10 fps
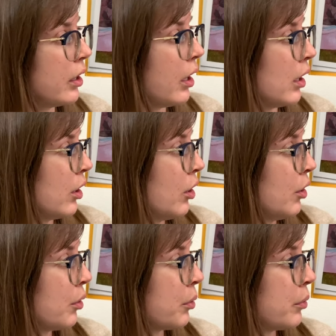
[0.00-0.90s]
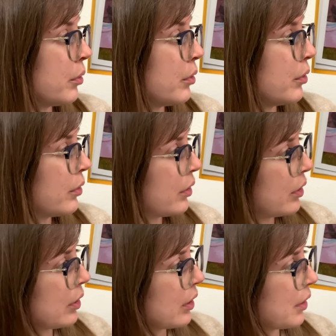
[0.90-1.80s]
Uh-oh,
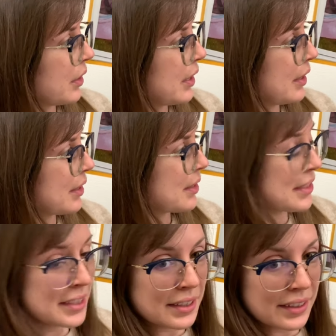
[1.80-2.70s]
there he is.